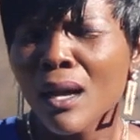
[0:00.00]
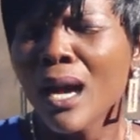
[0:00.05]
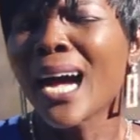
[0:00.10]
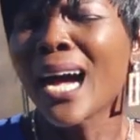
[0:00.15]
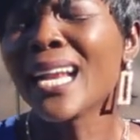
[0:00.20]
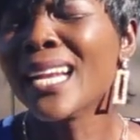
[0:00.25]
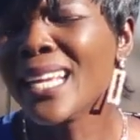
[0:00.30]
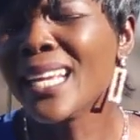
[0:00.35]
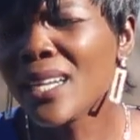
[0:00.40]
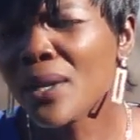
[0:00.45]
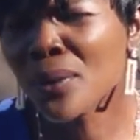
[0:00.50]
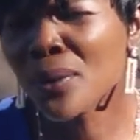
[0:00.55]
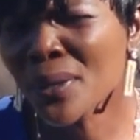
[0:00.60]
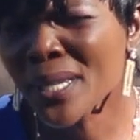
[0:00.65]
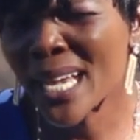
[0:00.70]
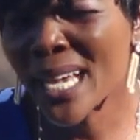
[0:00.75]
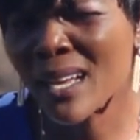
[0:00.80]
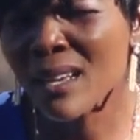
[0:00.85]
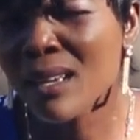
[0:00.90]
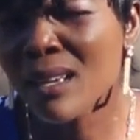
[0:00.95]

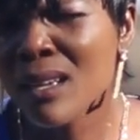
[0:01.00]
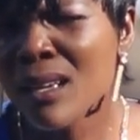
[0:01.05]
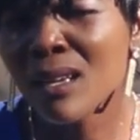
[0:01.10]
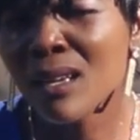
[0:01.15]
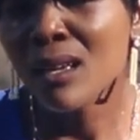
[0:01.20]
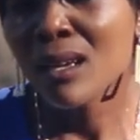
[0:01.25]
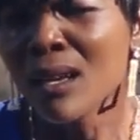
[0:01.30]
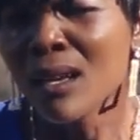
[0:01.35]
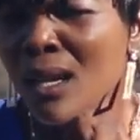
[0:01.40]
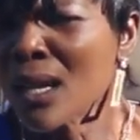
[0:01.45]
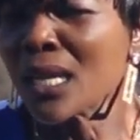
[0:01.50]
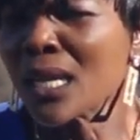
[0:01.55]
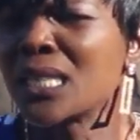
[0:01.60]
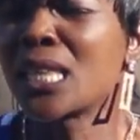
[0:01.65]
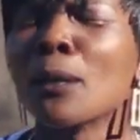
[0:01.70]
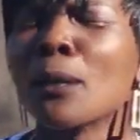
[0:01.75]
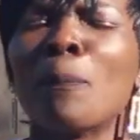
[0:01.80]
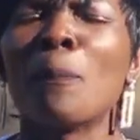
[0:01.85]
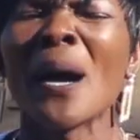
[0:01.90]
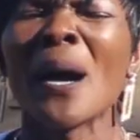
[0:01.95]
Hallelujah.
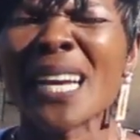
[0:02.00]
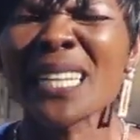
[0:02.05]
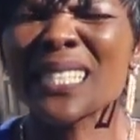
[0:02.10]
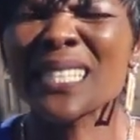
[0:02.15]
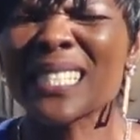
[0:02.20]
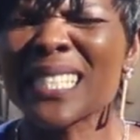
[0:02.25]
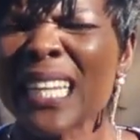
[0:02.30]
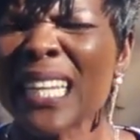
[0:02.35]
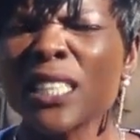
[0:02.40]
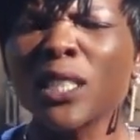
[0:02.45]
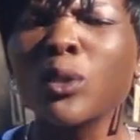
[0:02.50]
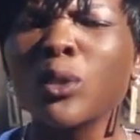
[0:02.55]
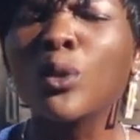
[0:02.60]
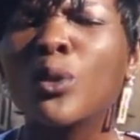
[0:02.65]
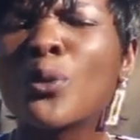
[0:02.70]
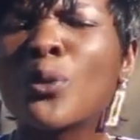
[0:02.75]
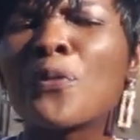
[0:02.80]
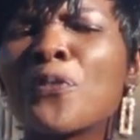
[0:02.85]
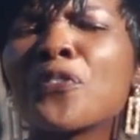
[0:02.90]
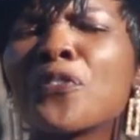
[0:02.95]
The pastor
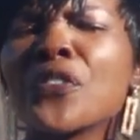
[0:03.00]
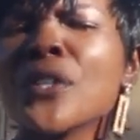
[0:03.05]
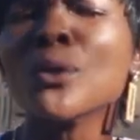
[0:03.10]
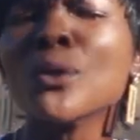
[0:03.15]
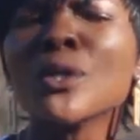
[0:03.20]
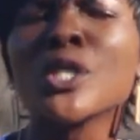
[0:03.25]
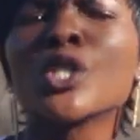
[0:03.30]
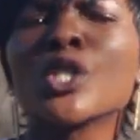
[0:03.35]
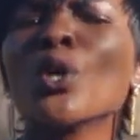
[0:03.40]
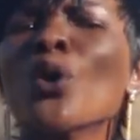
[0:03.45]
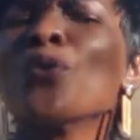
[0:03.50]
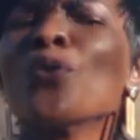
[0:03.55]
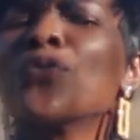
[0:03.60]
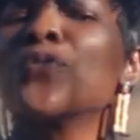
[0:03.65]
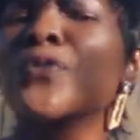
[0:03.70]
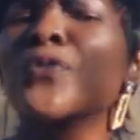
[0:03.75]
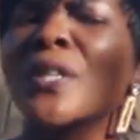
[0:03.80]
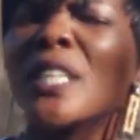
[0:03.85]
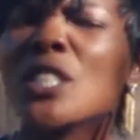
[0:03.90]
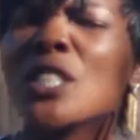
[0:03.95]
should feel so
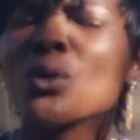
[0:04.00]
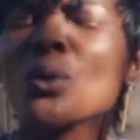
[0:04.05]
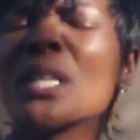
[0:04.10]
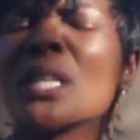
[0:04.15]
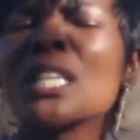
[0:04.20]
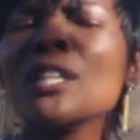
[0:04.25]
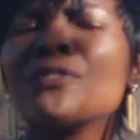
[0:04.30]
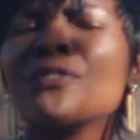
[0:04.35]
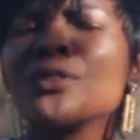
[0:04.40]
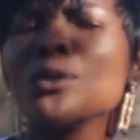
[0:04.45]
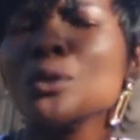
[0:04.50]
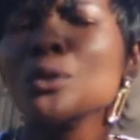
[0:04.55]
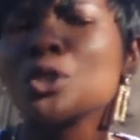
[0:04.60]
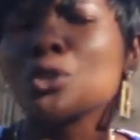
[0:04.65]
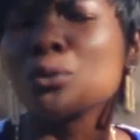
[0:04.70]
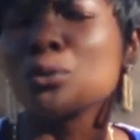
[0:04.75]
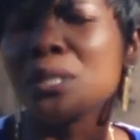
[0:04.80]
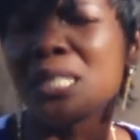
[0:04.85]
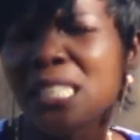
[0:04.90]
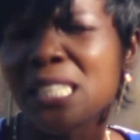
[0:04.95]
free to give you
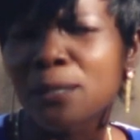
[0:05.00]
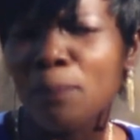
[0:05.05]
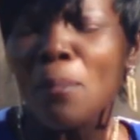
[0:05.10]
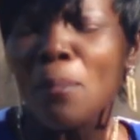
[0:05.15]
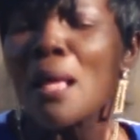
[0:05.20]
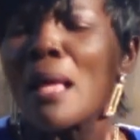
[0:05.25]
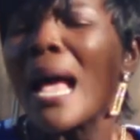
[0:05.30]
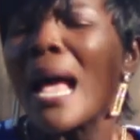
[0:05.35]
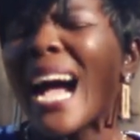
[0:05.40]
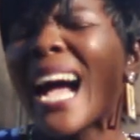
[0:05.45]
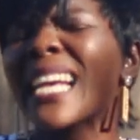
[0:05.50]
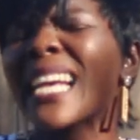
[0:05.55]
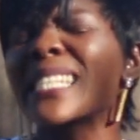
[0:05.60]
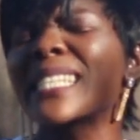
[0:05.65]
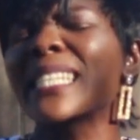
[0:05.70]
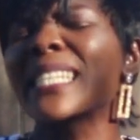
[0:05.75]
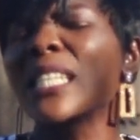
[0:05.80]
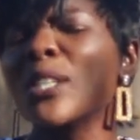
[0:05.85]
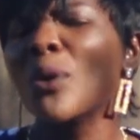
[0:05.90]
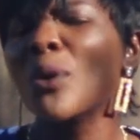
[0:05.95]
duties.
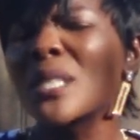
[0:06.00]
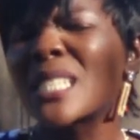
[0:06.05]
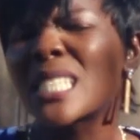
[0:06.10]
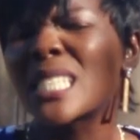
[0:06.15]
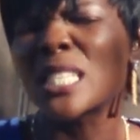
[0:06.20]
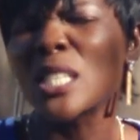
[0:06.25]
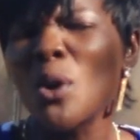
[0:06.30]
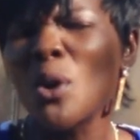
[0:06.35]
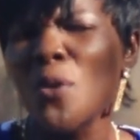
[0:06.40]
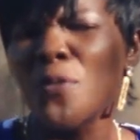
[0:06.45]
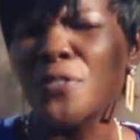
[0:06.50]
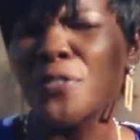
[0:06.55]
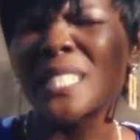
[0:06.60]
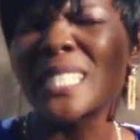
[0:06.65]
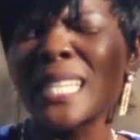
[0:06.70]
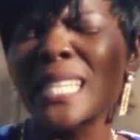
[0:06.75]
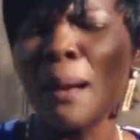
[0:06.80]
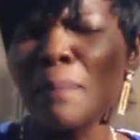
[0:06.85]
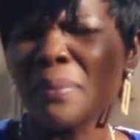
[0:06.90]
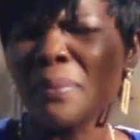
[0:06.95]
Ask yourself
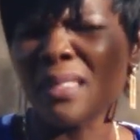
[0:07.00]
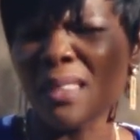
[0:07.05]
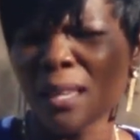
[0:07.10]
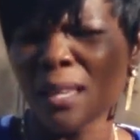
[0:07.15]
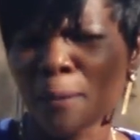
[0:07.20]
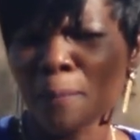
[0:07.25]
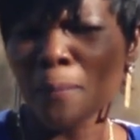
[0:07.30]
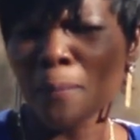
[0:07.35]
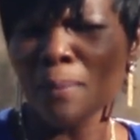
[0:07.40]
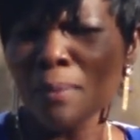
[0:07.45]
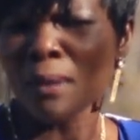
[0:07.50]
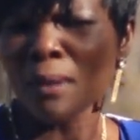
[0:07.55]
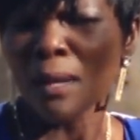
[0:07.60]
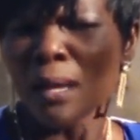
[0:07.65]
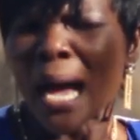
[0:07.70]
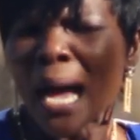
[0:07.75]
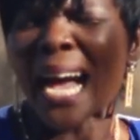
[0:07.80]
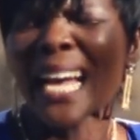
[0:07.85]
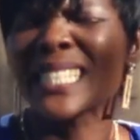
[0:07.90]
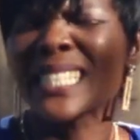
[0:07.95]
something.
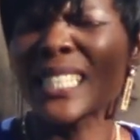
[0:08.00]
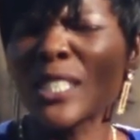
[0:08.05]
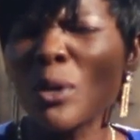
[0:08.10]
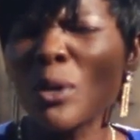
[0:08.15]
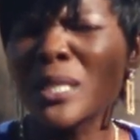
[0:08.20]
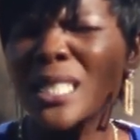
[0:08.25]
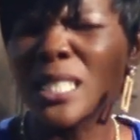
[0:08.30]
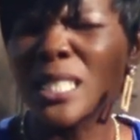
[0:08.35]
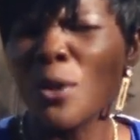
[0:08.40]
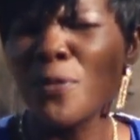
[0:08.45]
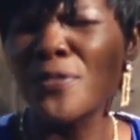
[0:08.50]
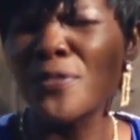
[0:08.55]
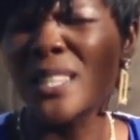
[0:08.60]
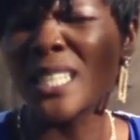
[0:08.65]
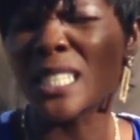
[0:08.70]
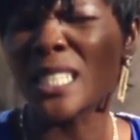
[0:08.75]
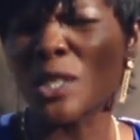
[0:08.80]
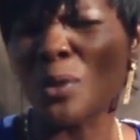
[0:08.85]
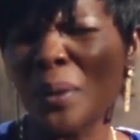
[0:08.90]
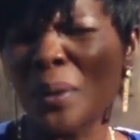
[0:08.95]
Ask yourself
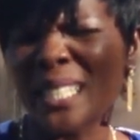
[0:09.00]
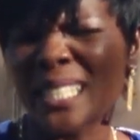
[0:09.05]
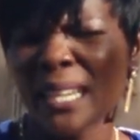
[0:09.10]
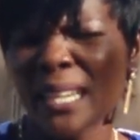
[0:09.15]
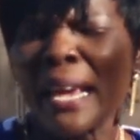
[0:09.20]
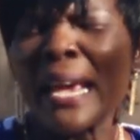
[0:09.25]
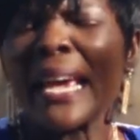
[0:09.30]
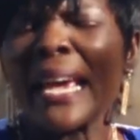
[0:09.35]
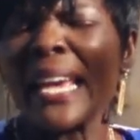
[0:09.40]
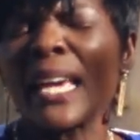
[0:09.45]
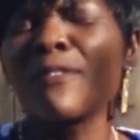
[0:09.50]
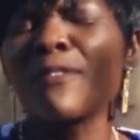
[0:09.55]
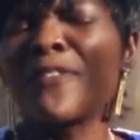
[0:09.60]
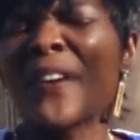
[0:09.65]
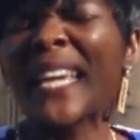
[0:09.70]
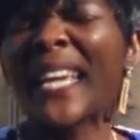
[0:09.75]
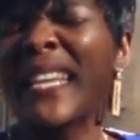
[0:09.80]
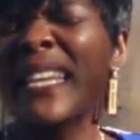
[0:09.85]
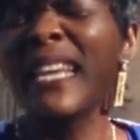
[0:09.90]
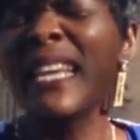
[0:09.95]
this question. Have
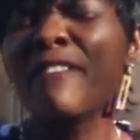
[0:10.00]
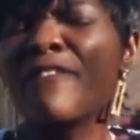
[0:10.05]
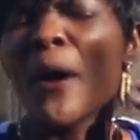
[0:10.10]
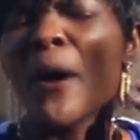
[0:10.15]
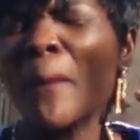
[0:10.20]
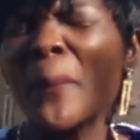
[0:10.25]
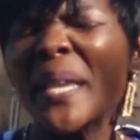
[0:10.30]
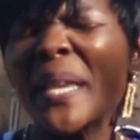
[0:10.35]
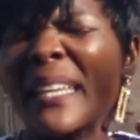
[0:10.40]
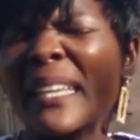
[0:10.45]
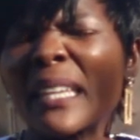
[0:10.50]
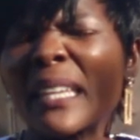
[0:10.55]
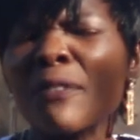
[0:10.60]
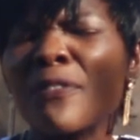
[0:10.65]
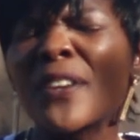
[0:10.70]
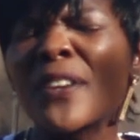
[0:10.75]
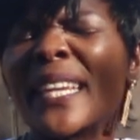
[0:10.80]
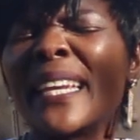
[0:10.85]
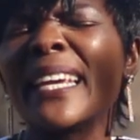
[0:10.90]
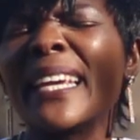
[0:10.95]
I never been
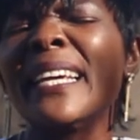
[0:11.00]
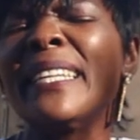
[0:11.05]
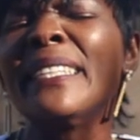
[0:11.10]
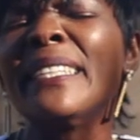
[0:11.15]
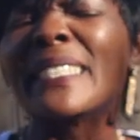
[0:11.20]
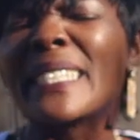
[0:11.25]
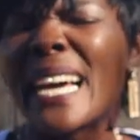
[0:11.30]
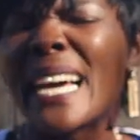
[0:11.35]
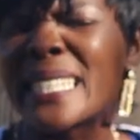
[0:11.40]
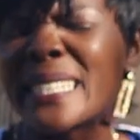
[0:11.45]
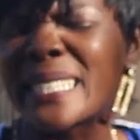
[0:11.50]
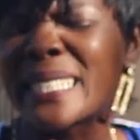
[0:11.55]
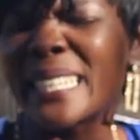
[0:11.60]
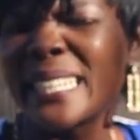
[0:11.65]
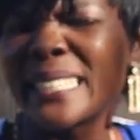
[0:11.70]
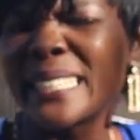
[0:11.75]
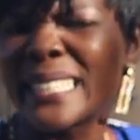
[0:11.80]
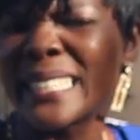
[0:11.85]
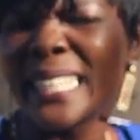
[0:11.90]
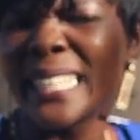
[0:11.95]
given any task
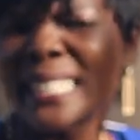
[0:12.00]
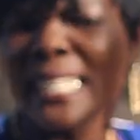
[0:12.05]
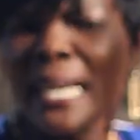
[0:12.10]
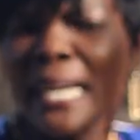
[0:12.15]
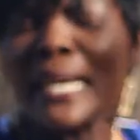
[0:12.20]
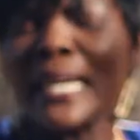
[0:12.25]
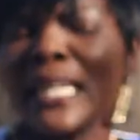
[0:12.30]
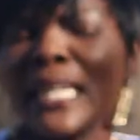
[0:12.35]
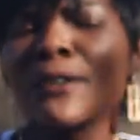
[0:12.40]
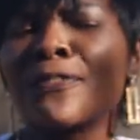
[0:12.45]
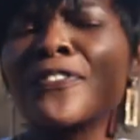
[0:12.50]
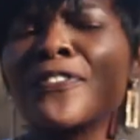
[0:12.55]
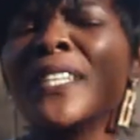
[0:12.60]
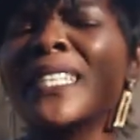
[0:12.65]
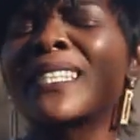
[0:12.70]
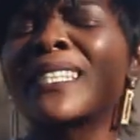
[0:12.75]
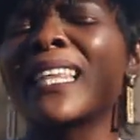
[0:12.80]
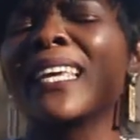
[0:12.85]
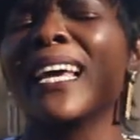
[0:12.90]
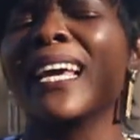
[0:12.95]
at church? If
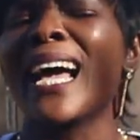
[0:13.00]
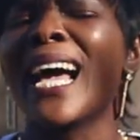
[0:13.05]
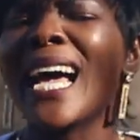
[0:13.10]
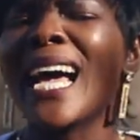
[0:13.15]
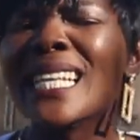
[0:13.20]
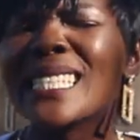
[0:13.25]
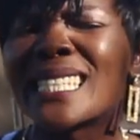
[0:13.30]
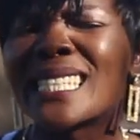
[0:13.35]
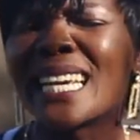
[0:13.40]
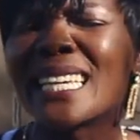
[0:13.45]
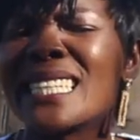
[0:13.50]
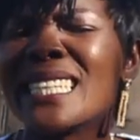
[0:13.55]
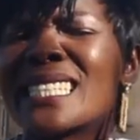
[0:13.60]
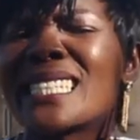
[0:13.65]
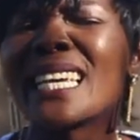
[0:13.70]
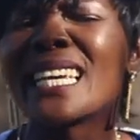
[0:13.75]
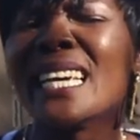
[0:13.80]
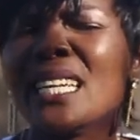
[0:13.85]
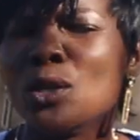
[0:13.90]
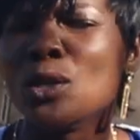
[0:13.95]
the answer
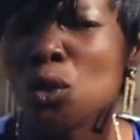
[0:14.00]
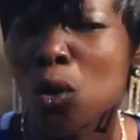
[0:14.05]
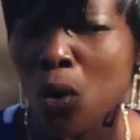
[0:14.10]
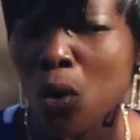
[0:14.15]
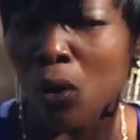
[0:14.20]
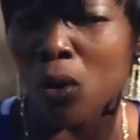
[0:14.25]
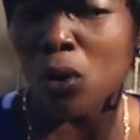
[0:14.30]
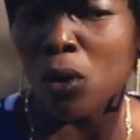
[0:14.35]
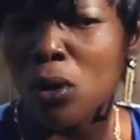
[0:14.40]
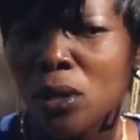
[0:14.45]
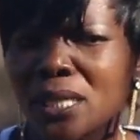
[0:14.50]
is a no,